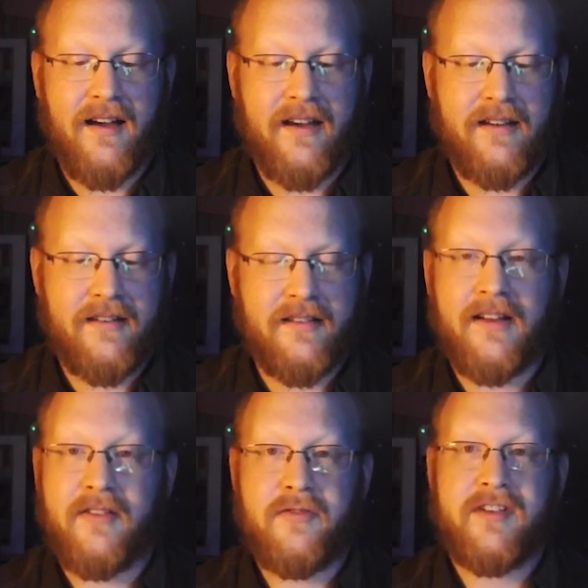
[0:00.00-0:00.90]
I
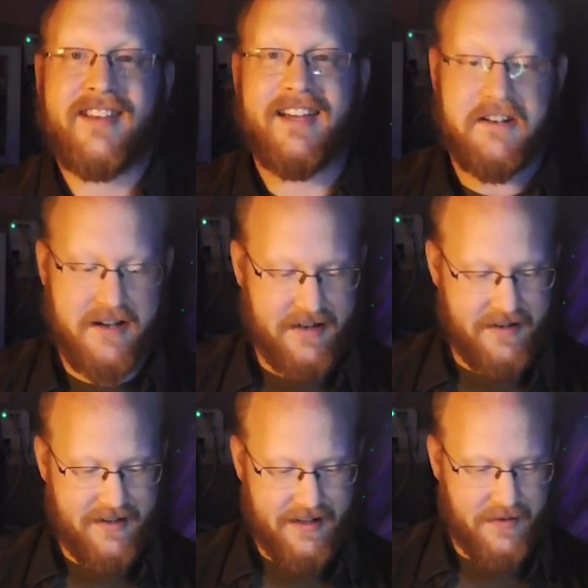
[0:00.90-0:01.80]
love
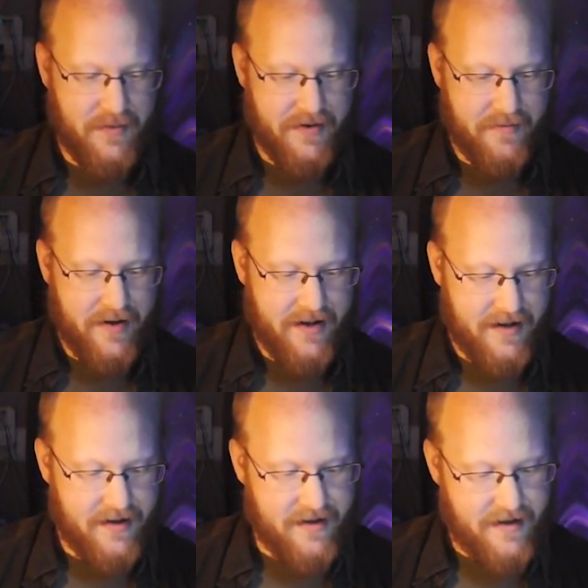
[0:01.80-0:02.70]
K9. That's one of
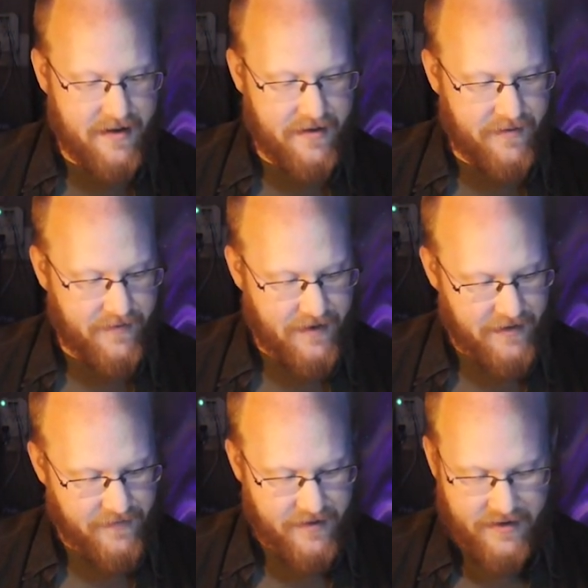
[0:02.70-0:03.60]
my
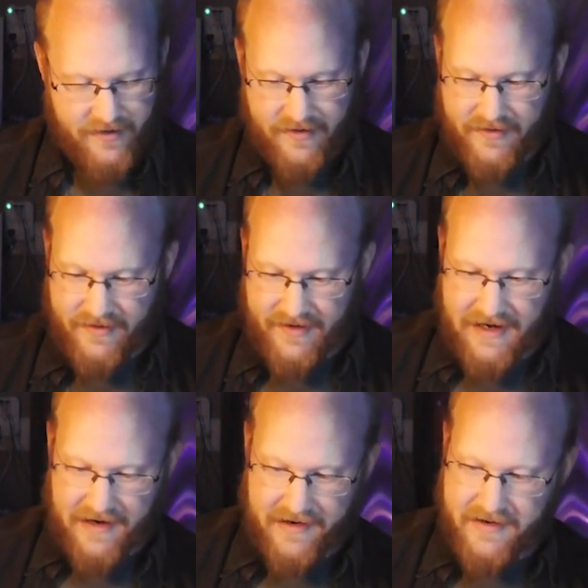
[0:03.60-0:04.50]
favorite
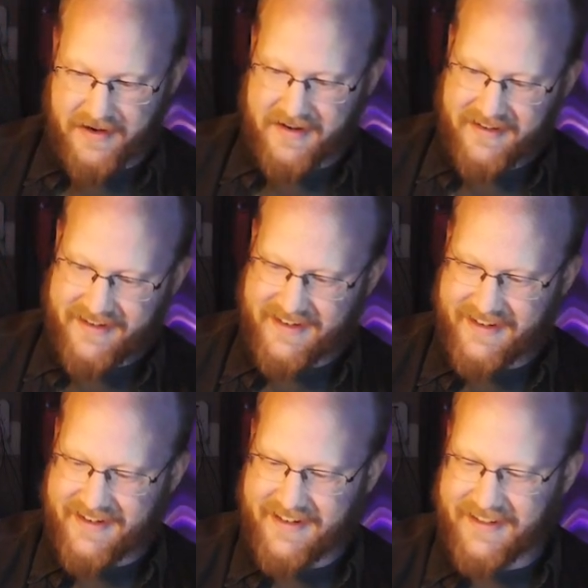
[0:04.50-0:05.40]

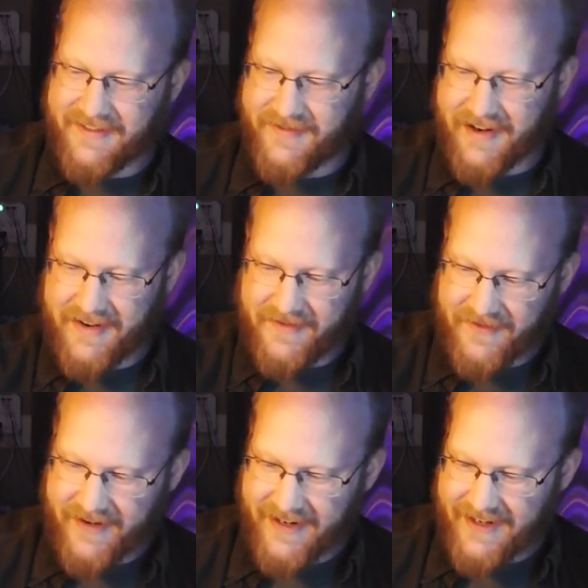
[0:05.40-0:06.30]
characters. He's
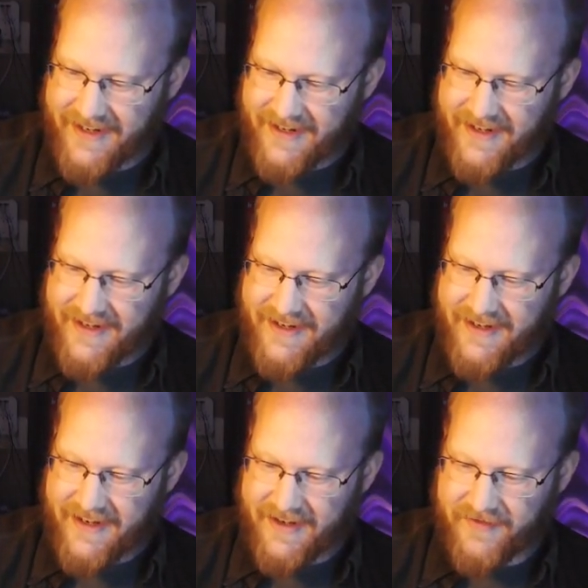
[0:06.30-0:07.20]
very funny
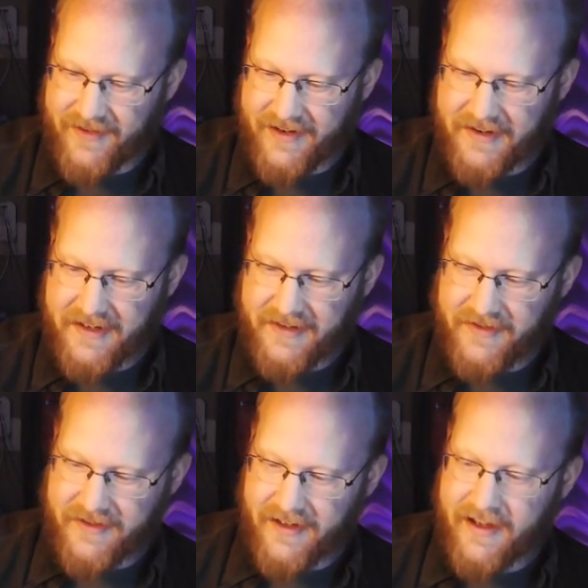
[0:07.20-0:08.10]
and
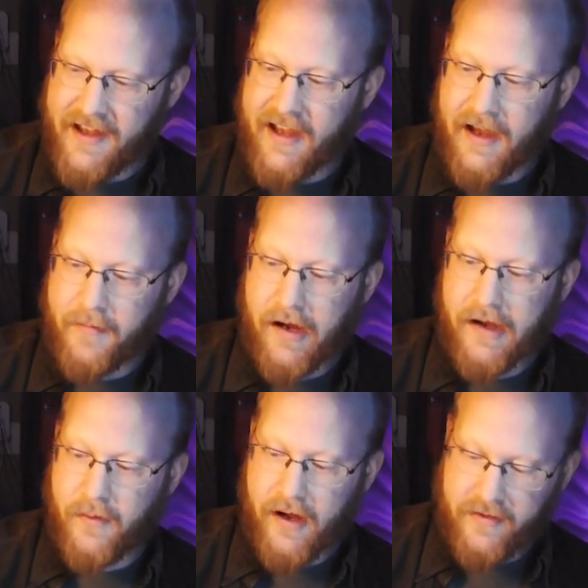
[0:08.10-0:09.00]
very interesting.
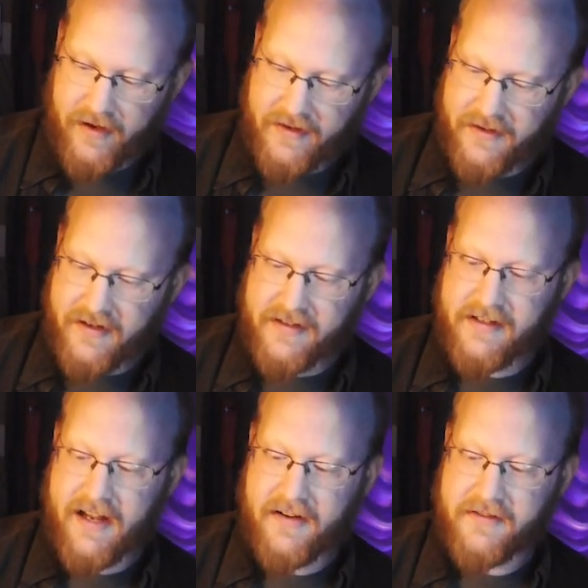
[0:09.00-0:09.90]
My wife
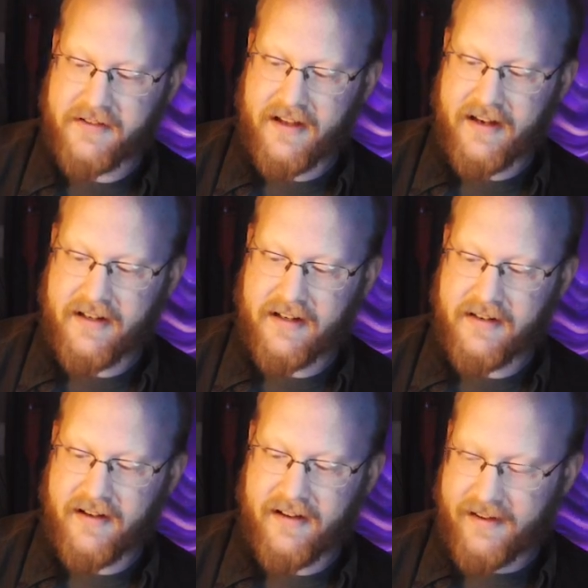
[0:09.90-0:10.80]
actually does an
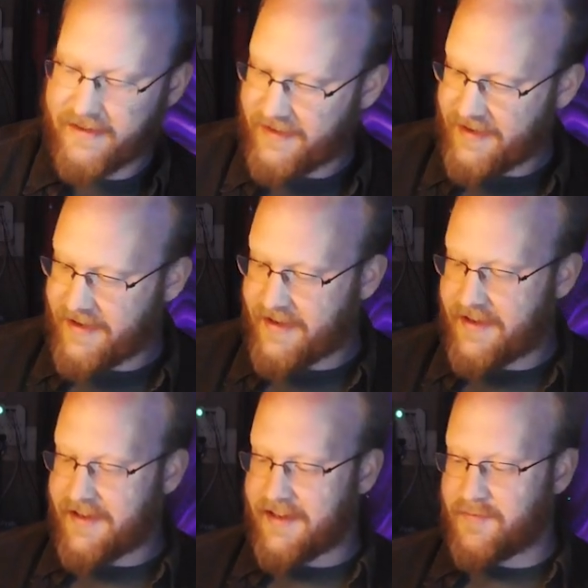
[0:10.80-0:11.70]
outstanding
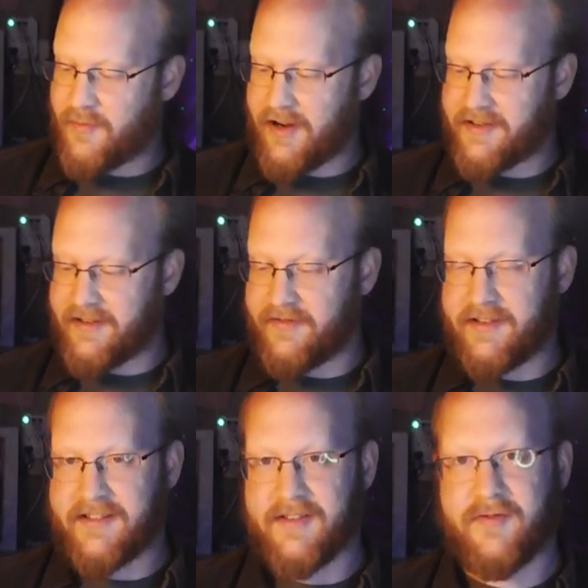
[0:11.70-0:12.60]

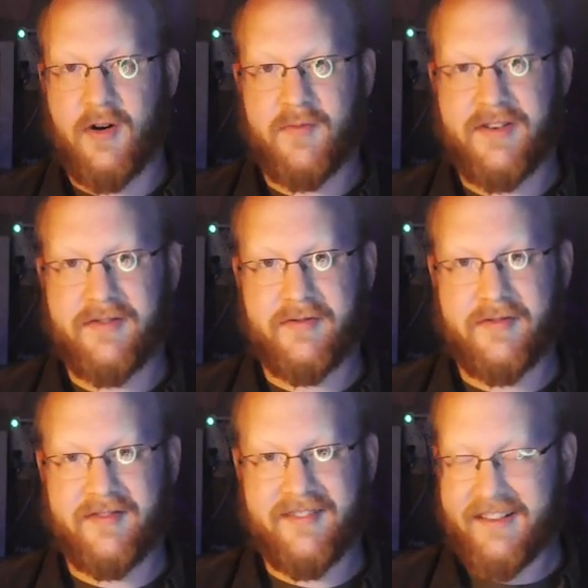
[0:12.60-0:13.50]
impression of his
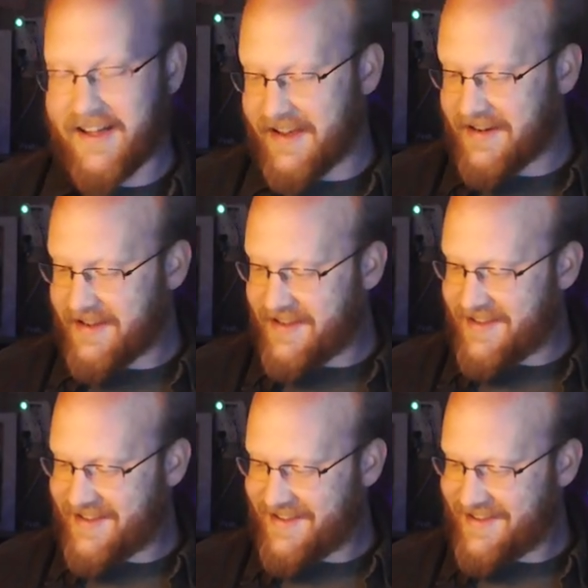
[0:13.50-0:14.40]
affirmative line.